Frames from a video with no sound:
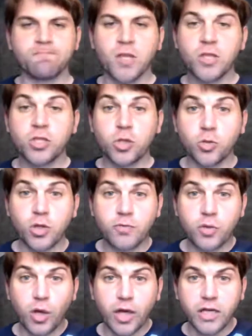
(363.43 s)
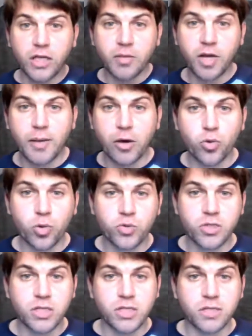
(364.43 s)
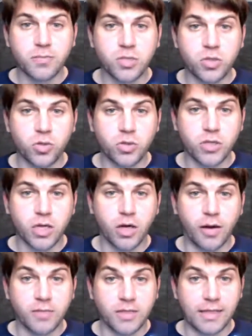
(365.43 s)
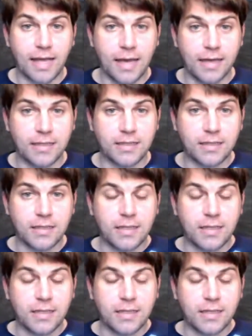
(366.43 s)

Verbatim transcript: So if you like the bit about root systems and root diagrams at the end,